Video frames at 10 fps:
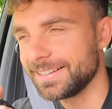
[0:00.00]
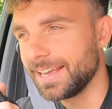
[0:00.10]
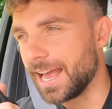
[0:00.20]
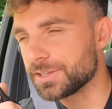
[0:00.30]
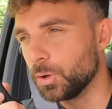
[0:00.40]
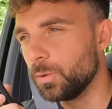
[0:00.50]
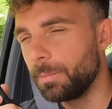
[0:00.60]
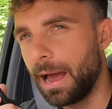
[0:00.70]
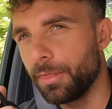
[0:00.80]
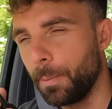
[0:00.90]
Yeah, it's
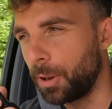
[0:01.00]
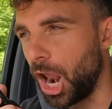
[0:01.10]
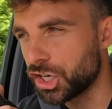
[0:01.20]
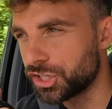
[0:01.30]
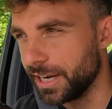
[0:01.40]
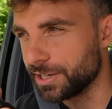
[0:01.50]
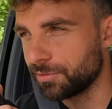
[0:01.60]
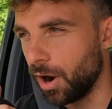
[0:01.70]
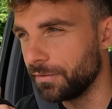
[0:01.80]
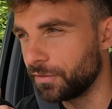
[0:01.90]
all about the
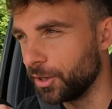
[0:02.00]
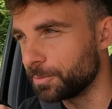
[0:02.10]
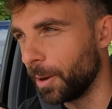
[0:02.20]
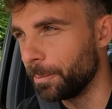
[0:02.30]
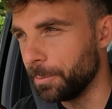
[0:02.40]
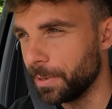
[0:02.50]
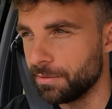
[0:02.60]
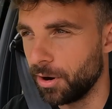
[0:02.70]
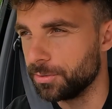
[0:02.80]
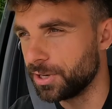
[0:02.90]
plushness, right, for those bumpy
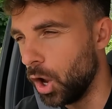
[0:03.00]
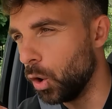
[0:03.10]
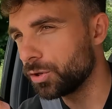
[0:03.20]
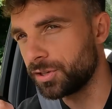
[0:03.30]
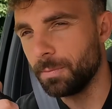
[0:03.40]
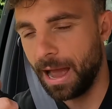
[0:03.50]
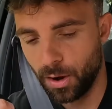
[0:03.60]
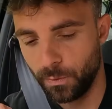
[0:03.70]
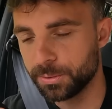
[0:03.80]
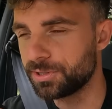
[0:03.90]
B roads. Also,
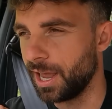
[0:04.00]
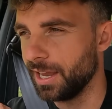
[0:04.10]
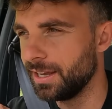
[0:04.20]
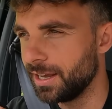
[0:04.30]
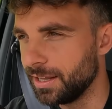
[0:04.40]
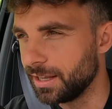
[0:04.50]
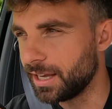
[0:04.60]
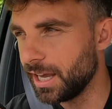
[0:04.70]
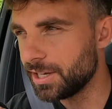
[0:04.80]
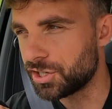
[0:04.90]
Matt, I will say, the
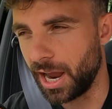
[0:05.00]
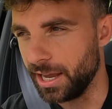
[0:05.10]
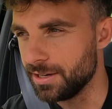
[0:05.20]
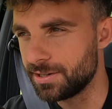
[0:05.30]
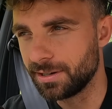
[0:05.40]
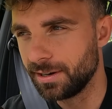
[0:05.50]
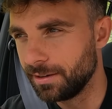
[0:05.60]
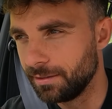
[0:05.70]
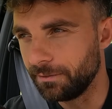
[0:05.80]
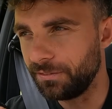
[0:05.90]
gear change
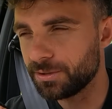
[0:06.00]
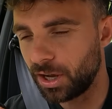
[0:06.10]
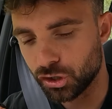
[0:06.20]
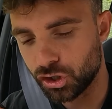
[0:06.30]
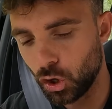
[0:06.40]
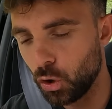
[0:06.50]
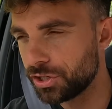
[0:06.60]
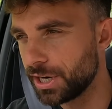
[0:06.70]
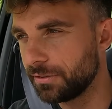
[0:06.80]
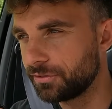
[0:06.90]
feels like a
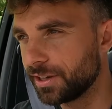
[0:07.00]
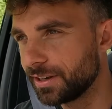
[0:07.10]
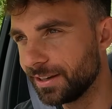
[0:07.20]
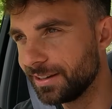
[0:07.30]
short shift.